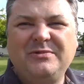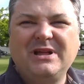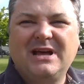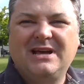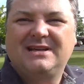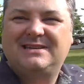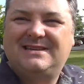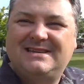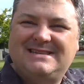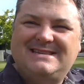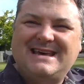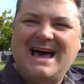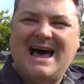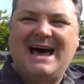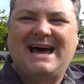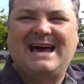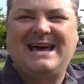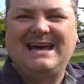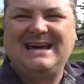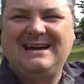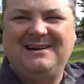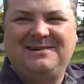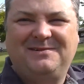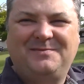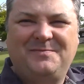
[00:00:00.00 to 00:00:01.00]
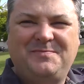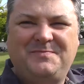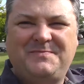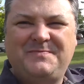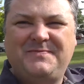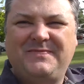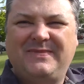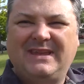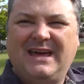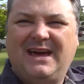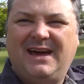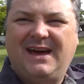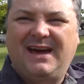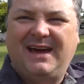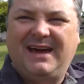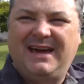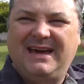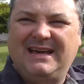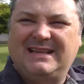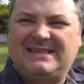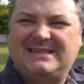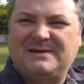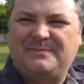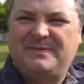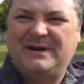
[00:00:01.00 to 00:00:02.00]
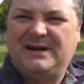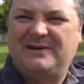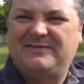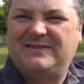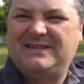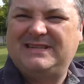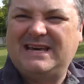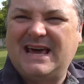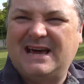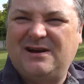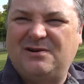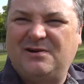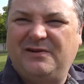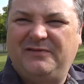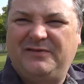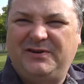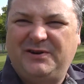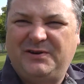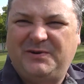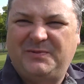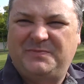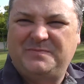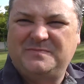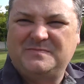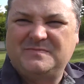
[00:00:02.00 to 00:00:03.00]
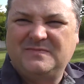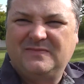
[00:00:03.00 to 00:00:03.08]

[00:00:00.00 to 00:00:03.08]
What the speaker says: Today, it's a bit of a tech review.